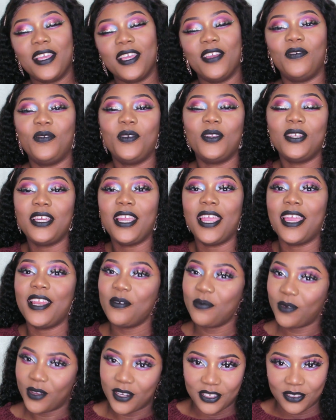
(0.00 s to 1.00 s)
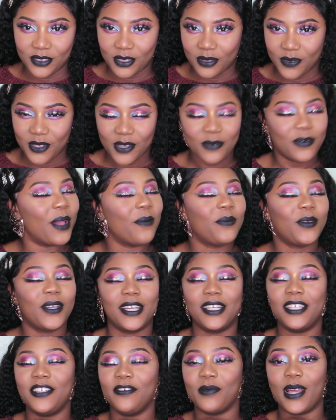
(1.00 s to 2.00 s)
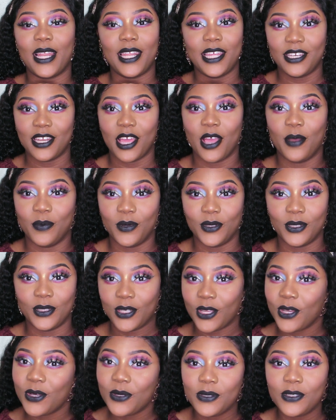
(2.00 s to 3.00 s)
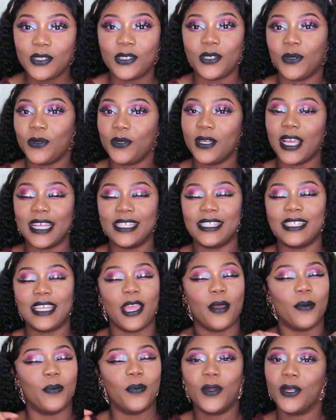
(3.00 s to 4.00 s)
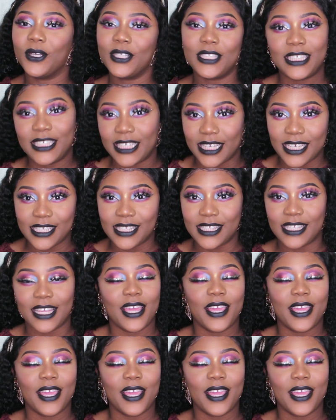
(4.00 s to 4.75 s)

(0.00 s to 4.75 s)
If you need any products from them, I'm gonna leave my link down below so you guys can purchase,